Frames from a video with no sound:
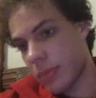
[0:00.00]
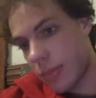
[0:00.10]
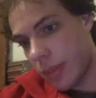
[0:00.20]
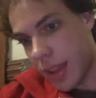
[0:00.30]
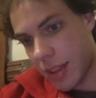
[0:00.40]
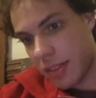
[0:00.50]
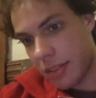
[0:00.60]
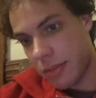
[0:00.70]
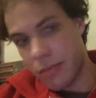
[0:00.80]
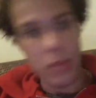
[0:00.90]
Yes.
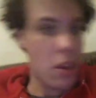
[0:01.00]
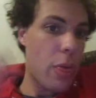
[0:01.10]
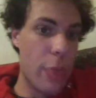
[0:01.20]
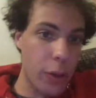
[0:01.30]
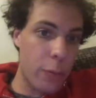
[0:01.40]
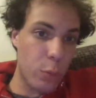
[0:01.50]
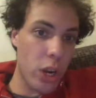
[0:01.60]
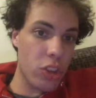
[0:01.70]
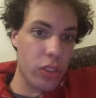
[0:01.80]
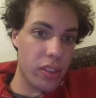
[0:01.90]
Thank you for
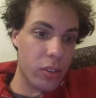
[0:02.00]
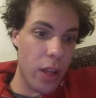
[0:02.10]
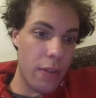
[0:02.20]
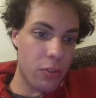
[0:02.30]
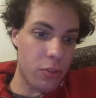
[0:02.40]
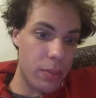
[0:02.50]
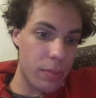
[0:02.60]
watching this live stream.